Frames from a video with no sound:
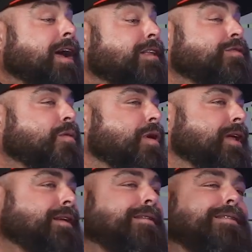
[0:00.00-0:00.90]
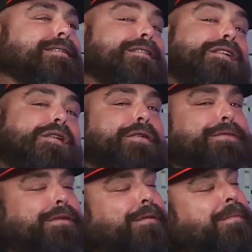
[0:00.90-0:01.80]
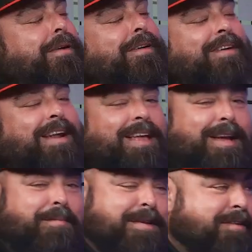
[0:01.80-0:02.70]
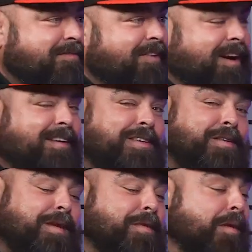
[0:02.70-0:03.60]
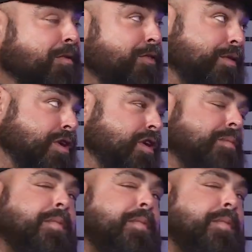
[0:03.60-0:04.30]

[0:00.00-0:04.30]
like a 20-year-old, hey, what's good, bro? Like, I could be your father and you hit me up with $300,